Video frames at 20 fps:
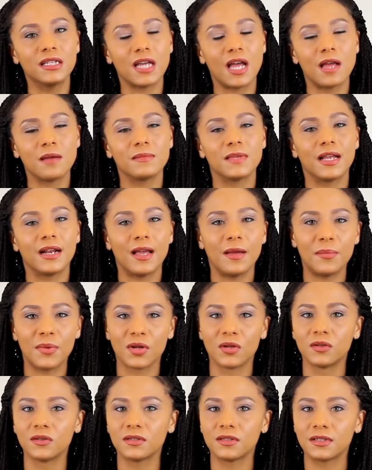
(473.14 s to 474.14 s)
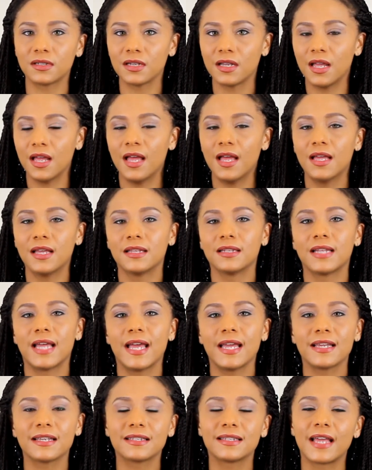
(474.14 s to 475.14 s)
any time that I post.
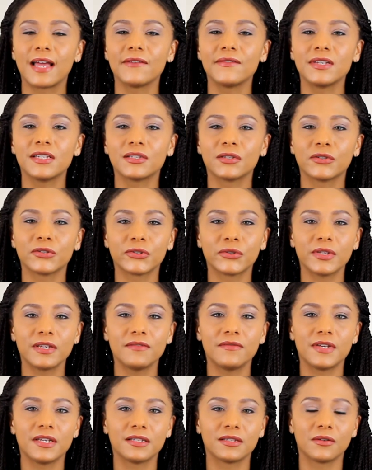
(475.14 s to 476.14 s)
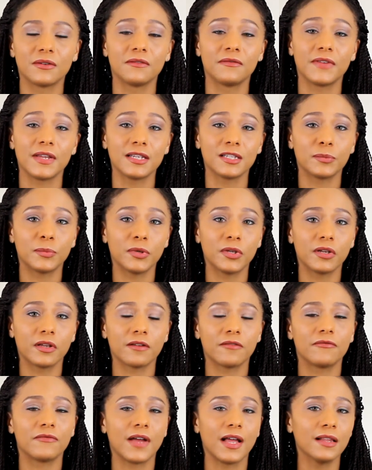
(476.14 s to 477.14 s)
Like Savvy Social Events on
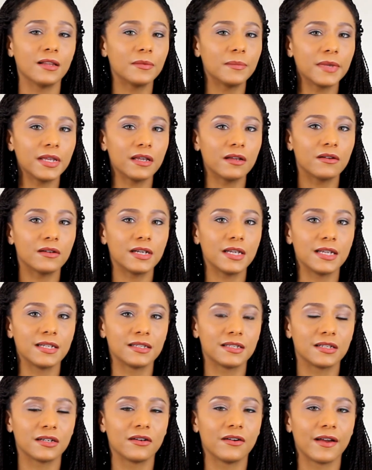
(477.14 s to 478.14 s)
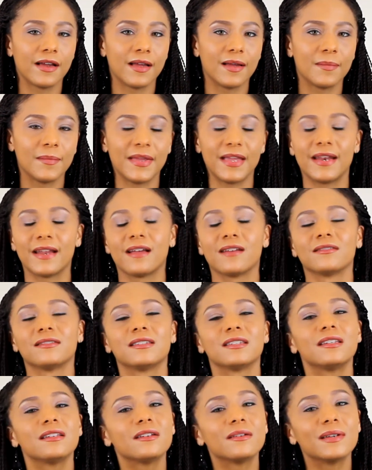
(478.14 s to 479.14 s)
Facebook, follow me on Instagram, and
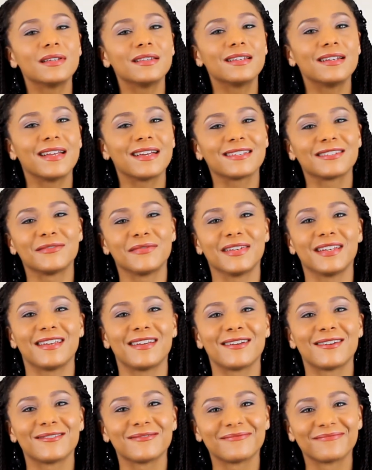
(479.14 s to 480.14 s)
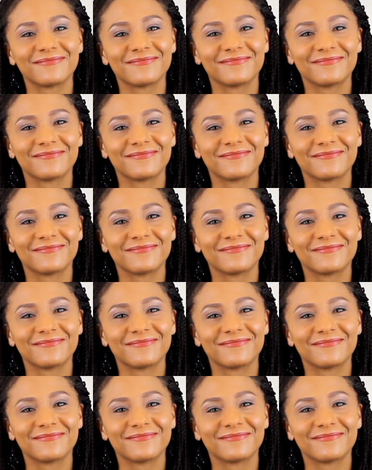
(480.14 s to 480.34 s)
I'll see you in the next video.